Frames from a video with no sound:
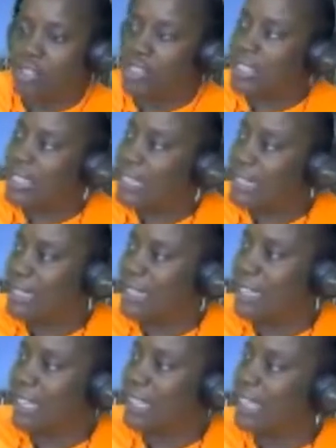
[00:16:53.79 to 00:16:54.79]
just
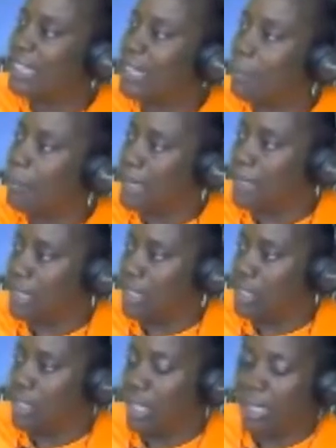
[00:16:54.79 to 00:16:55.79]
listening and getting a
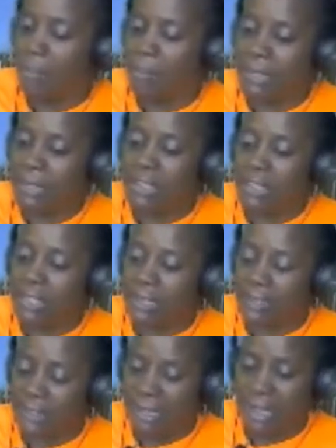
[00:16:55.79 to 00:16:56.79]
message, and a message that
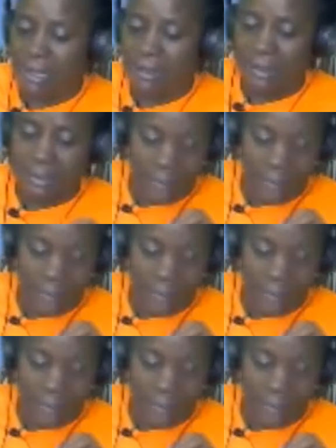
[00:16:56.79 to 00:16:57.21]
says,